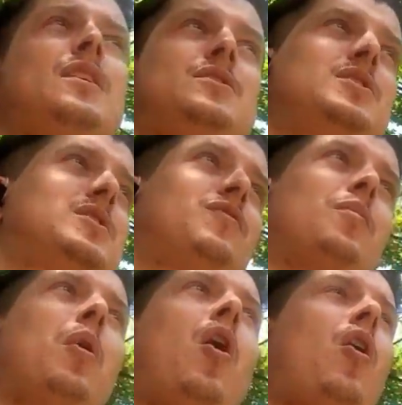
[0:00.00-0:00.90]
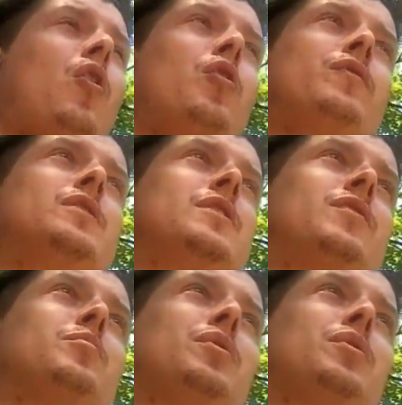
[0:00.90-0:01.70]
just from all over different